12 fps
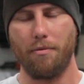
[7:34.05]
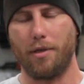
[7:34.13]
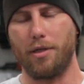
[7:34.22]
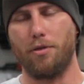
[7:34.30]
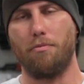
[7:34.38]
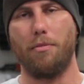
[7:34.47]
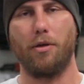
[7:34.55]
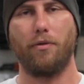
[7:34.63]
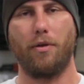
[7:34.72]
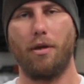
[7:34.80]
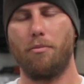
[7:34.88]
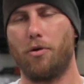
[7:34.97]
whether you do
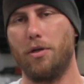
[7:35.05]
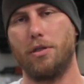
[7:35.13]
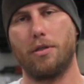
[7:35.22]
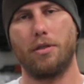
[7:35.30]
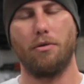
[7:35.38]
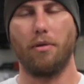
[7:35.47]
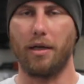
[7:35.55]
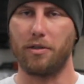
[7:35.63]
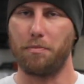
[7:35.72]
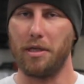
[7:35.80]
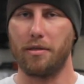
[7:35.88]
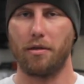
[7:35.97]
MilSim or you just do like
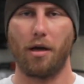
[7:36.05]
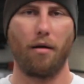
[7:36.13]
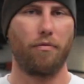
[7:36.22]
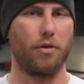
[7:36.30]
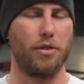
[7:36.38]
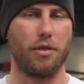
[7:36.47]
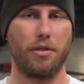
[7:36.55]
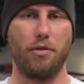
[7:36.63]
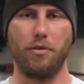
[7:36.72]
Speedsoft or you just do